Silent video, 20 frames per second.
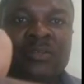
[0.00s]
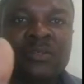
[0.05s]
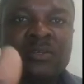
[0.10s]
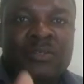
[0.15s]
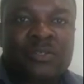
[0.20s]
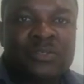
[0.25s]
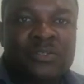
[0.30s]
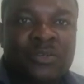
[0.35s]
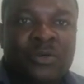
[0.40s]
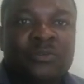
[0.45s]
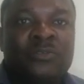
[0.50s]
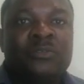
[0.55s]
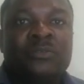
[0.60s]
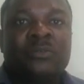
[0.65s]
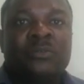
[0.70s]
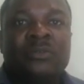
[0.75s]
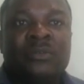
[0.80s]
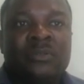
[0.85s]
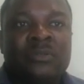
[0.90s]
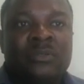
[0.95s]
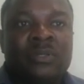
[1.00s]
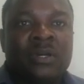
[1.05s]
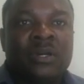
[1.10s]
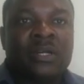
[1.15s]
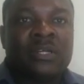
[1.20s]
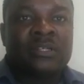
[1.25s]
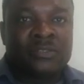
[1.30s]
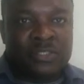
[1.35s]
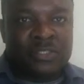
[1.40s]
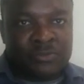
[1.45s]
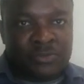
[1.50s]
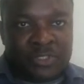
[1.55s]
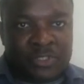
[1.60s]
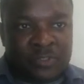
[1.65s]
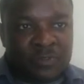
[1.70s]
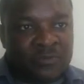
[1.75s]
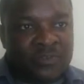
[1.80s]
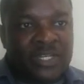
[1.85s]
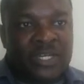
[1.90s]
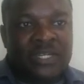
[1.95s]
So the continuation of
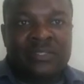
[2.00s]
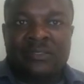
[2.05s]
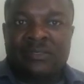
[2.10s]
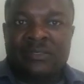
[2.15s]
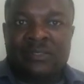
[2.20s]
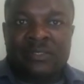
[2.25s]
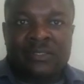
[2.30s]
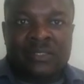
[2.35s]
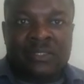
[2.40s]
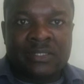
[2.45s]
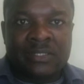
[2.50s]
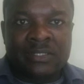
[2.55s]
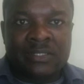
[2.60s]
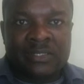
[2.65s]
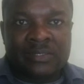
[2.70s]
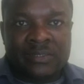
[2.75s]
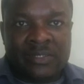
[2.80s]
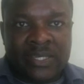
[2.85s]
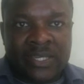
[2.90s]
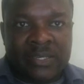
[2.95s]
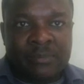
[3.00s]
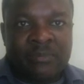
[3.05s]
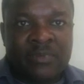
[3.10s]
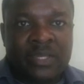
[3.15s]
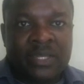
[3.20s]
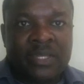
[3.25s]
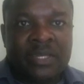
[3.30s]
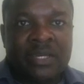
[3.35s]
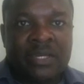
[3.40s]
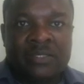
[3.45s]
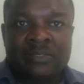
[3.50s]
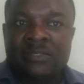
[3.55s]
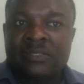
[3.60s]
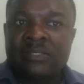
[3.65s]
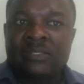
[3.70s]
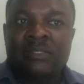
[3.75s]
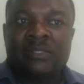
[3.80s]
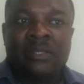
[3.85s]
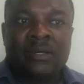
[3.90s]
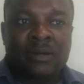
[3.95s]
that is the same thing as
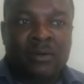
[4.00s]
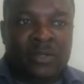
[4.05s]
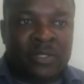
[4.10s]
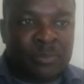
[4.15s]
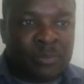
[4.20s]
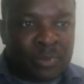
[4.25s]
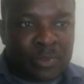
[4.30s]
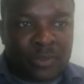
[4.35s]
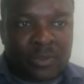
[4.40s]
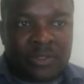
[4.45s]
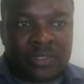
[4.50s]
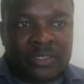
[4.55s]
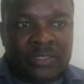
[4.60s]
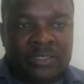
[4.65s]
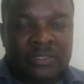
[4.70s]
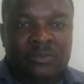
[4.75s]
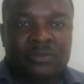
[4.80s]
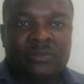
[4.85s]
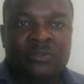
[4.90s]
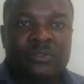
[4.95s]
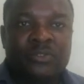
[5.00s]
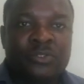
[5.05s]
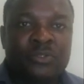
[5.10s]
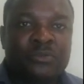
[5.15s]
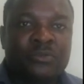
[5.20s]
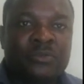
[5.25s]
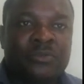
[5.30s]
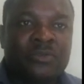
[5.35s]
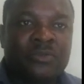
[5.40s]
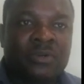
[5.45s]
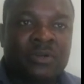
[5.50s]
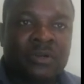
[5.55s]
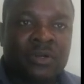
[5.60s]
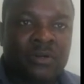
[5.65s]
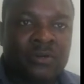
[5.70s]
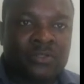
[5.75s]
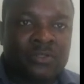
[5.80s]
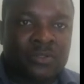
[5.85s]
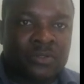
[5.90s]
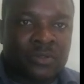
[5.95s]
in the unemployed youth are
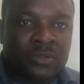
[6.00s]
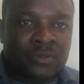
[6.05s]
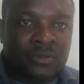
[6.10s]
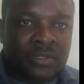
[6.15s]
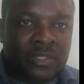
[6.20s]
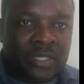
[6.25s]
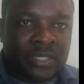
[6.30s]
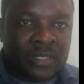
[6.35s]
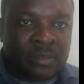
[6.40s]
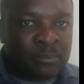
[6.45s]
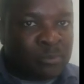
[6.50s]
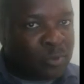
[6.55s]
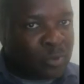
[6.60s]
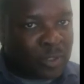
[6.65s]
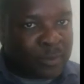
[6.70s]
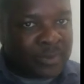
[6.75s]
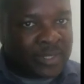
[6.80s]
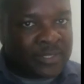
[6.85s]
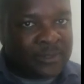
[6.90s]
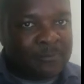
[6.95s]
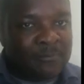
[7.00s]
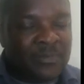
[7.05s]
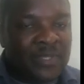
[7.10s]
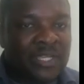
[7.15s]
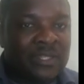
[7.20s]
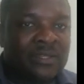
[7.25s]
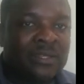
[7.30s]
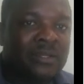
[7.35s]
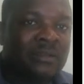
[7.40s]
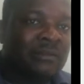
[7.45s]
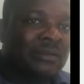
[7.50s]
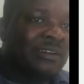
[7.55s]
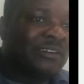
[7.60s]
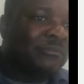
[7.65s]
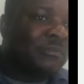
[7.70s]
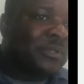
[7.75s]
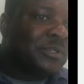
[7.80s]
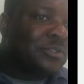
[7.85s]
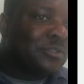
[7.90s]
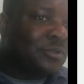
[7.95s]
also going to gain employment, and then the
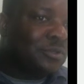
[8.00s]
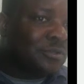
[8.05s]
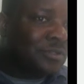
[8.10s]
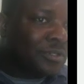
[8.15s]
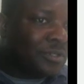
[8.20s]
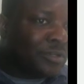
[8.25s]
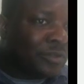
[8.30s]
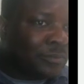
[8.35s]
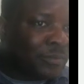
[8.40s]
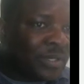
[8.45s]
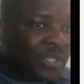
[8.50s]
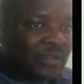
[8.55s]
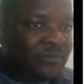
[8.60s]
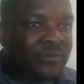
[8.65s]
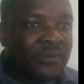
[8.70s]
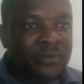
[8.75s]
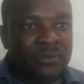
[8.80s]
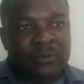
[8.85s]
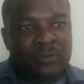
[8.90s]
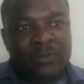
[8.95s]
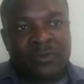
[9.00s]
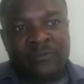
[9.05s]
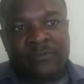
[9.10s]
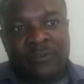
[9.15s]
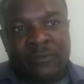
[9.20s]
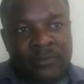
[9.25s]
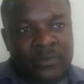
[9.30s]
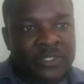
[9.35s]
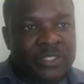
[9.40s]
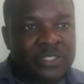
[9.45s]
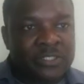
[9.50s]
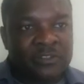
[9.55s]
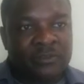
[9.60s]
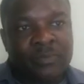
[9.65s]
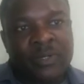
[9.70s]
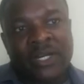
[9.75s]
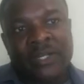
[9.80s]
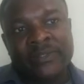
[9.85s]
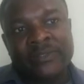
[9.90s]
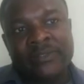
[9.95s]
government is also going to benefit through the formulation of
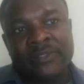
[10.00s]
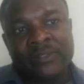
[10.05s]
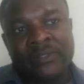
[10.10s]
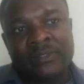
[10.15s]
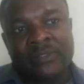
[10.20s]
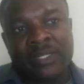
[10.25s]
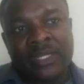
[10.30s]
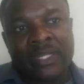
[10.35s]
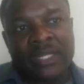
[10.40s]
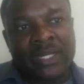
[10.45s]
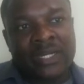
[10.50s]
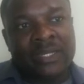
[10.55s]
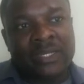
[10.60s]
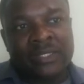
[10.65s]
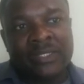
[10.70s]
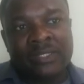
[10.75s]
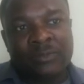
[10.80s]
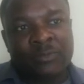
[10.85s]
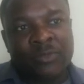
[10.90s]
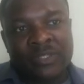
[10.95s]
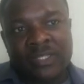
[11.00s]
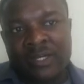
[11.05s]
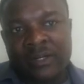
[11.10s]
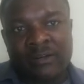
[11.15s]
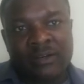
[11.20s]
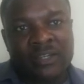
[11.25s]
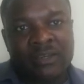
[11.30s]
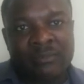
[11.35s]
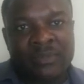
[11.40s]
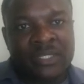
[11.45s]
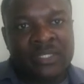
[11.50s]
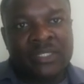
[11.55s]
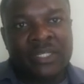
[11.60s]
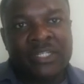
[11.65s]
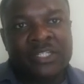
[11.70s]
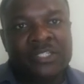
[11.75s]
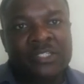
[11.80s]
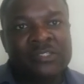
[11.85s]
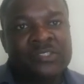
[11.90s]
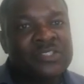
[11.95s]
policies aligning with our
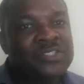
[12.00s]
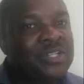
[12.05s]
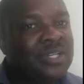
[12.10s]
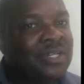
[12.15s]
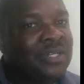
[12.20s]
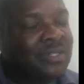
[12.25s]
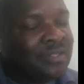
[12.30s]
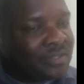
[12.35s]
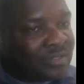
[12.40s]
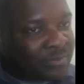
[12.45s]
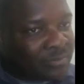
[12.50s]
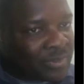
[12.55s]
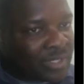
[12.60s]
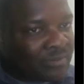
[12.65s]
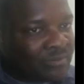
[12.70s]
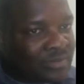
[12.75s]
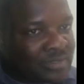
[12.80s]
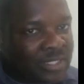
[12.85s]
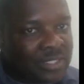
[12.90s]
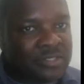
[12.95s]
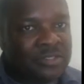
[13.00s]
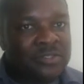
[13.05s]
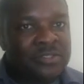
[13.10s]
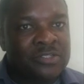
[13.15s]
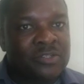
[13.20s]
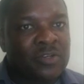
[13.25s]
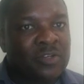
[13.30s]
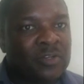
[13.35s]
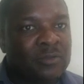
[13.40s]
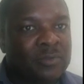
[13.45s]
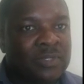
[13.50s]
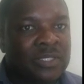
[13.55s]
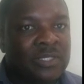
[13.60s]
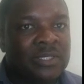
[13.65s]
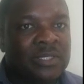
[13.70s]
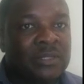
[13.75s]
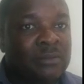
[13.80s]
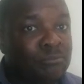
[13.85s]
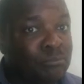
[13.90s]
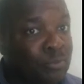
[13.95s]
recommendations. Private sector is going to be
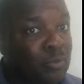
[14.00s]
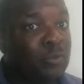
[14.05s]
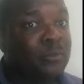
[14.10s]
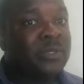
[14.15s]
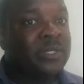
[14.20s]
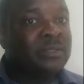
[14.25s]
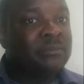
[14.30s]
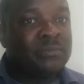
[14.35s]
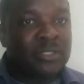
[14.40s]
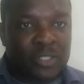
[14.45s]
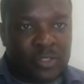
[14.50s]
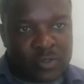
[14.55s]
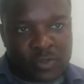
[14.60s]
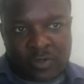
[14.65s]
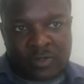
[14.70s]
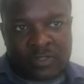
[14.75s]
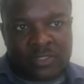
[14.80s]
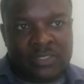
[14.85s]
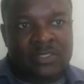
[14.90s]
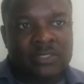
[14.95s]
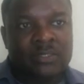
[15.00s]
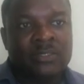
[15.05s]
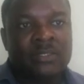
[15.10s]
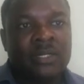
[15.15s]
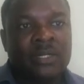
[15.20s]
booming because